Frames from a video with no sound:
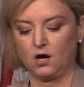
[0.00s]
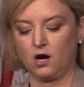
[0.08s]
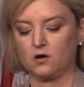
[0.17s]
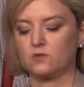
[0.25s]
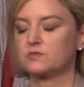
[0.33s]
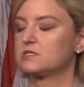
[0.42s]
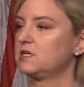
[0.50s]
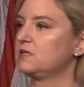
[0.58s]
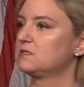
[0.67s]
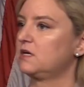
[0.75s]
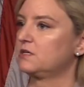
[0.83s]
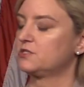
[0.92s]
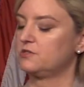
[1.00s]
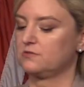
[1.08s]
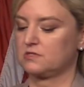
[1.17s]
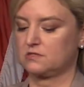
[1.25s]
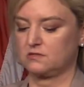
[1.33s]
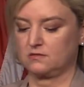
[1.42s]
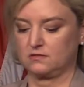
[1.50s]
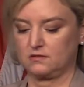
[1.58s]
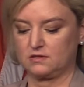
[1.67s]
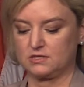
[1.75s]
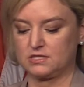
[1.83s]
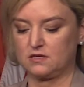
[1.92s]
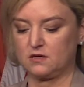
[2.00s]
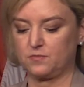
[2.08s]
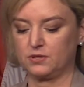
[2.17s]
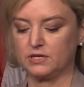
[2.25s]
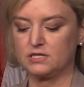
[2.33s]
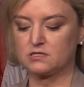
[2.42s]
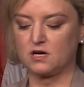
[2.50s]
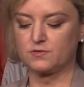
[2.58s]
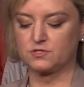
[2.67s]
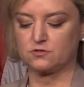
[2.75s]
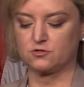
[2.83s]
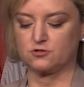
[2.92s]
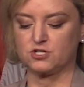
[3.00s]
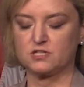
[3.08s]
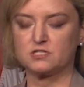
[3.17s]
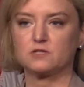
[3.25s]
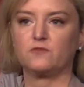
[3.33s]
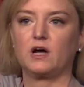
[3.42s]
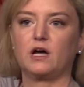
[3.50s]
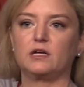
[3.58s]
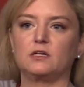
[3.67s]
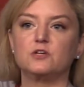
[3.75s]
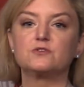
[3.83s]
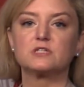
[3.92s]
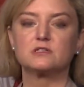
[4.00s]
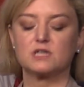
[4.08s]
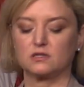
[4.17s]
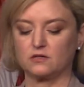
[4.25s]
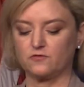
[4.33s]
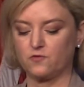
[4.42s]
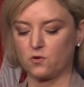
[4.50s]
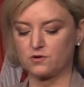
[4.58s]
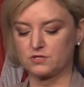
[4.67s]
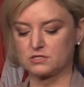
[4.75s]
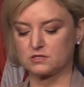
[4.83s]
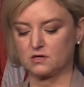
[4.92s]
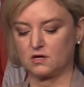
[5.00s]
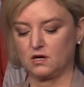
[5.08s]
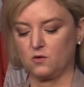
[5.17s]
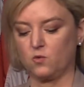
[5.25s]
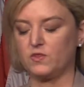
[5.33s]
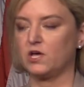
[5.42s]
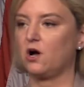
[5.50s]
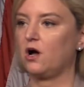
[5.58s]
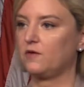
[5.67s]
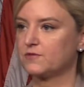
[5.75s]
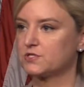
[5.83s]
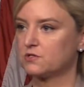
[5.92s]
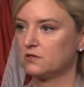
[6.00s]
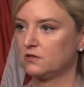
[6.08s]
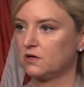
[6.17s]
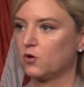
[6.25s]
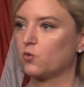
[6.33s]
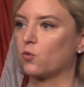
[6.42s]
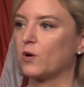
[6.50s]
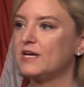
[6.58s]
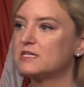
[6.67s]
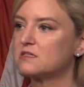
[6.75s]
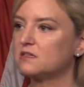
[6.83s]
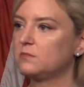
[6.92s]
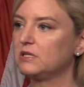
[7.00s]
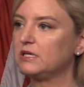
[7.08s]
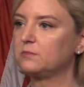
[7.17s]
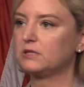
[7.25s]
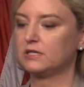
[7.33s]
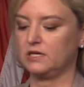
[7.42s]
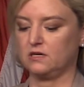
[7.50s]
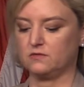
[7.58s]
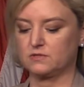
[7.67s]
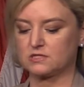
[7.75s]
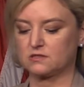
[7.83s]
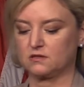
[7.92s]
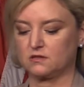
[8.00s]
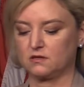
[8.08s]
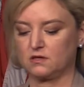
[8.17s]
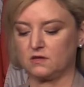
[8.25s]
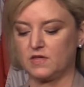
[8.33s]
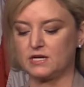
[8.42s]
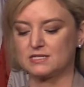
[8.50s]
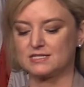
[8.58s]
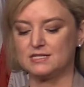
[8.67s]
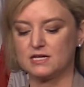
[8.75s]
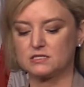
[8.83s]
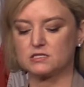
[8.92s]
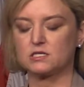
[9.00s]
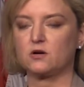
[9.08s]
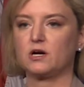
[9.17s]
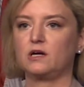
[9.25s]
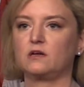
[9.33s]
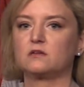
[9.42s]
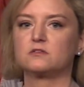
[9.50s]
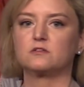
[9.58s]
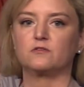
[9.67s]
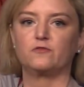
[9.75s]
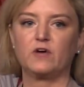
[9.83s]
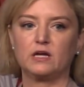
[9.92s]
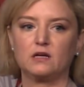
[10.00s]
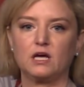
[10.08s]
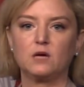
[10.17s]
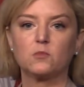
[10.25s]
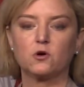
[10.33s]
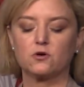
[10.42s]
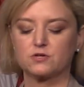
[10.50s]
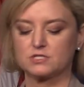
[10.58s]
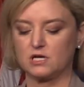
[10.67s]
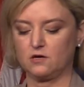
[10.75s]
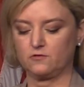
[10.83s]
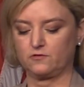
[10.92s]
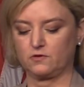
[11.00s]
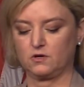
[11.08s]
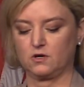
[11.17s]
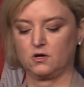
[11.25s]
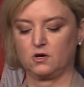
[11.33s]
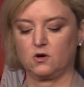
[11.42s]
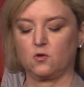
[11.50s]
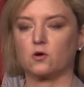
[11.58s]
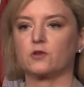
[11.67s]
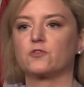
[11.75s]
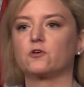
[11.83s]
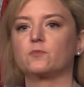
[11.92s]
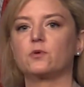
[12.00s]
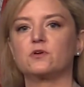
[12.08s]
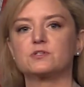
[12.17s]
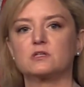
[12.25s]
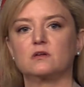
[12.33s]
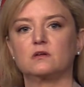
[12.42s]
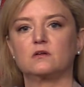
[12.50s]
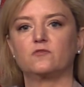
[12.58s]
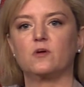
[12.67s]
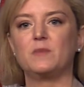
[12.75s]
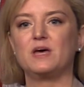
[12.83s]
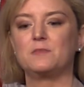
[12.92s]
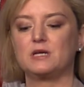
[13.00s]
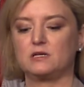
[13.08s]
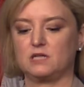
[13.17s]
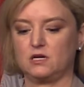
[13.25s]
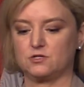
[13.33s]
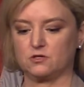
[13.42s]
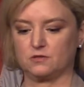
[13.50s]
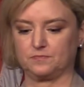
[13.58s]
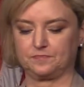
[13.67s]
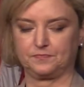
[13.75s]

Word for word: Our own state statutes say that police officers are justified in using deadly force when the officer reasonably believes that it is necessary to defend him or herself or a third person from imminent danger.